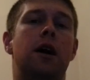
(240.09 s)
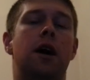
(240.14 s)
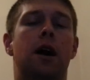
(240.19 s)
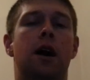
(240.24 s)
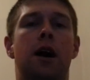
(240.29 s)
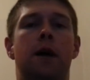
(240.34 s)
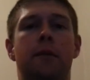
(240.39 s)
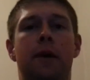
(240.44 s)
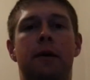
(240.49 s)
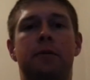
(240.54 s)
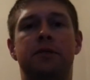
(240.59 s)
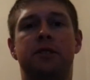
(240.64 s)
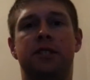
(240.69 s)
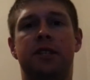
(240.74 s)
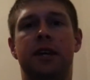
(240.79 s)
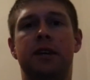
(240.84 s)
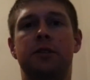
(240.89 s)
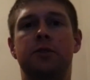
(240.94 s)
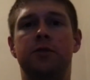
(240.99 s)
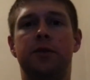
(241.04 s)
I would
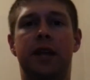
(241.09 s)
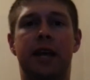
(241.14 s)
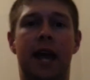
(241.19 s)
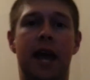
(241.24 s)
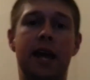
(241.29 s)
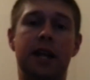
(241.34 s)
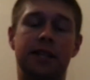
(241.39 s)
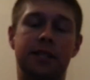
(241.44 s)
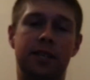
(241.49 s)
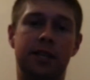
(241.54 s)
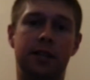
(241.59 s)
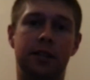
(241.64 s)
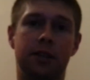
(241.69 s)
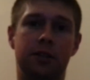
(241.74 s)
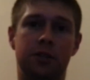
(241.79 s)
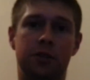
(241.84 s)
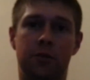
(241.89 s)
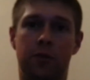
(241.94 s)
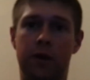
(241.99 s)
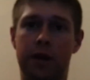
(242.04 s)
say do like 18 to
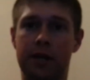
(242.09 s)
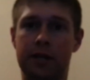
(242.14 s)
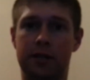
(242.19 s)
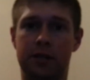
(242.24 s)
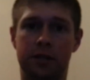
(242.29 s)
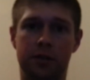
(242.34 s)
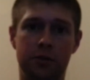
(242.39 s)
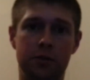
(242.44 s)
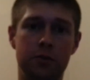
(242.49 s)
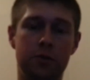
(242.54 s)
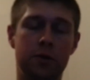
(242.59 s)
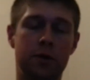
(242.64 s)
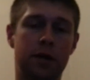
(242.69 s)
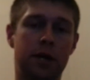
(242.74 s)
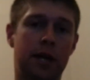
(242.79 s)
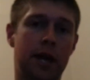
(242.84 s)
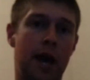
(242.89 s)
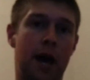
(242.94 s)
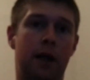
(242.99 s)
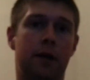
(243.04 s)
22
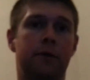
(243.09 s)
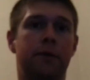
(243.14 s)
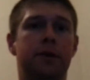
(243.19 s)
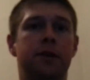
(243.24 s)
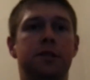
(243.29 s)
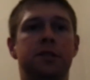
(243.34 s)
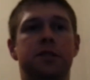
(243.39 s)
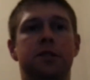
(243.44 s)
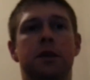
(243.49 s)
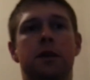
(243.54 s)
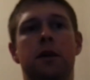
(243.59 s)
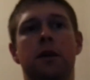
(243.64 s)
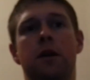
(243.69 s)
calories